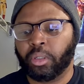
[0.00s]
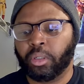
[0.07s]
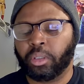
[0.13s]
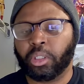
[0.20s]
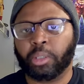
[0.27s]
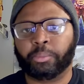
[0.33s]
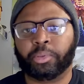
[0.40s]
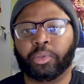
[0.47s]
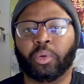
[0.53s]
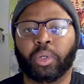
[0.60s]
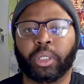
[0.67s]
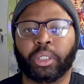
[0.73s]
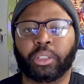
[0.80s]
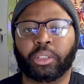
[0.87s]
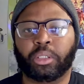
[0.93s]
the
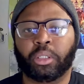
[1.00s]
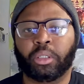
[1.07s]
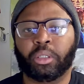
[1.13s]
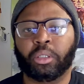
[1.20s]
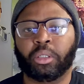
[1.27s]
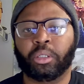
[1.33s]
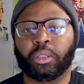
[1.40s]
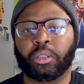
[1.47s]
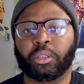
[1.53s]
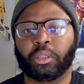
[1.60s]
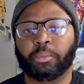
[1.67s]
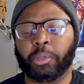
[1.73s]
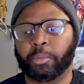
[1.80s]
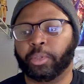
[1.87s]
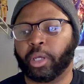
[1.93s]
employees, the
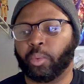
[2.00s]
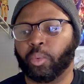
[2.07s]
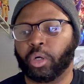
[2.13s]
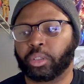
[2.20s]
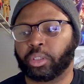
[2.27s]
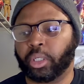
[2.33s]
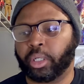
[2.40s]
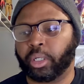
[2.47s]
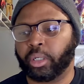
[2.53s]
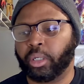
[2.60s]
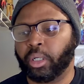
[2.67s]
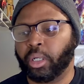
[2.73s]
people that work there.